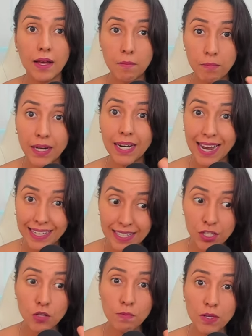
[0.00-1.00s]
but I
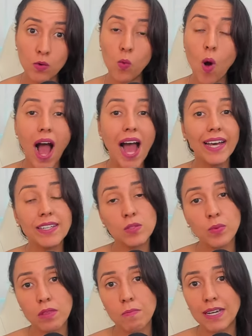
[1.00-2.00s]
need to be wise
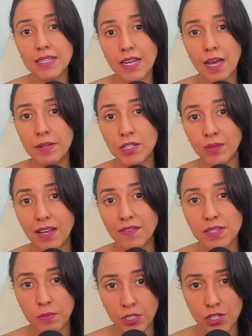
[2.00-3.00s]
with my time. I don't have
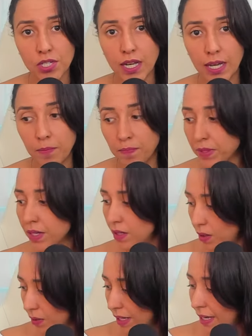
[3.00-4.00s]
as much time,
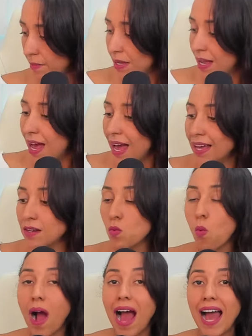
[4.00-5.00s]
okay? And
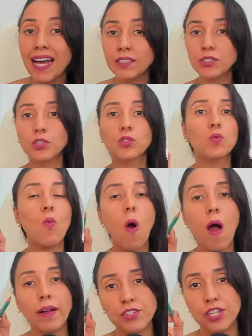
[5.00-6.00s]
while you're
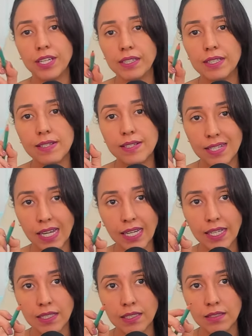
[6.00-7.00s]
watching the
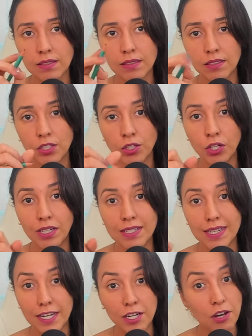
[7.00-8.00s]
scene, you're gonna
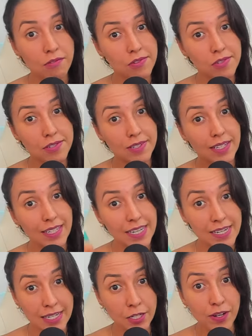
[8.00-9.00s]
take notes.
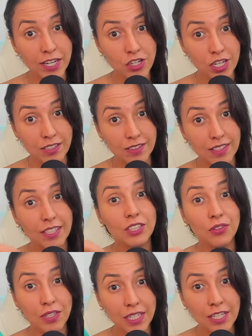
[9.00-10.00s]
Integration,
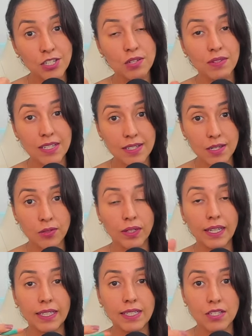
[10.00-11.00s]
you need to
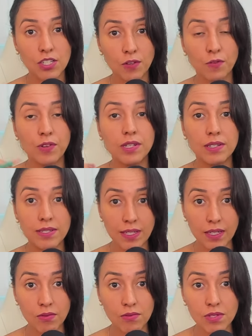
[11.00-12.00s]
integrate different
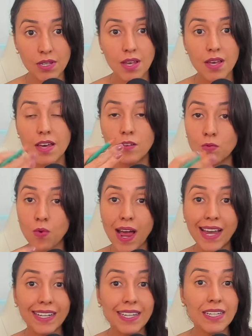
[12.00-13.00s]
skills, and
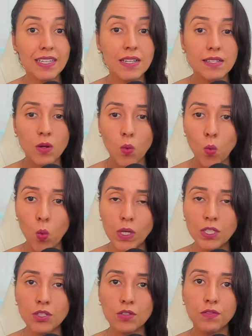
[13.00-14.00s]
writing is a
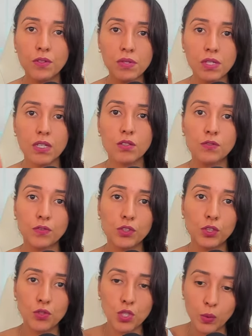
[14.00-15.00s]
wonderful skill for
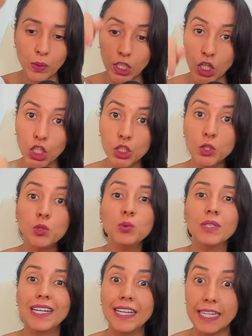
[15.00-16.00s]
you to
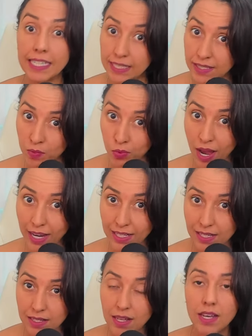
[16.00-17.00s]
include in this
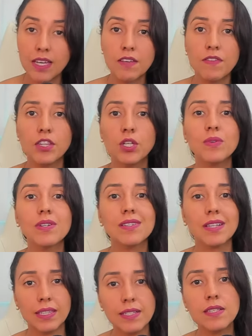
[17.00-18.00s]
practice, even though it is
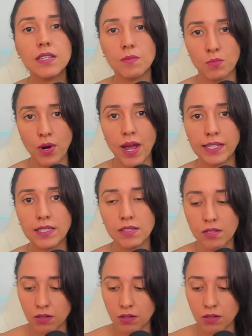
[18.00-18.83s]
a listening practice,